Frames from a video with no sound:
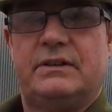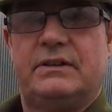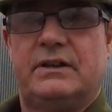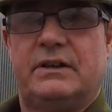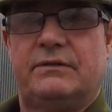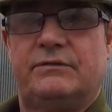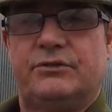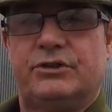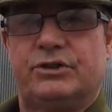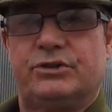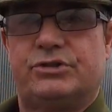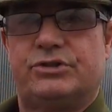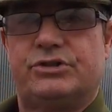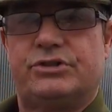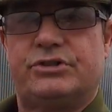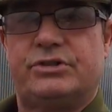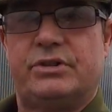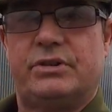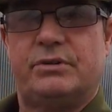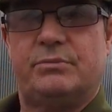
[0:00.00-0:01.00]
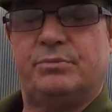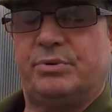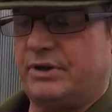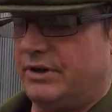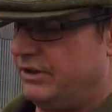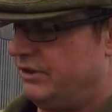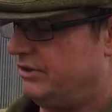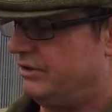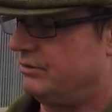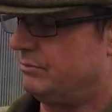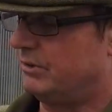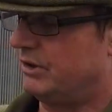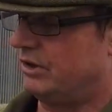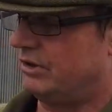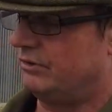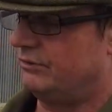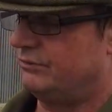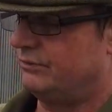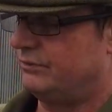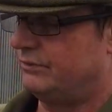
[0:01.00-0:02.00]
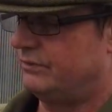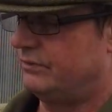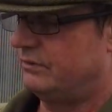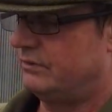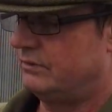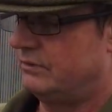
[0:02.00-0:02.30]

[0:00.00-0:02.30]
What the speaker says: I've just printed them off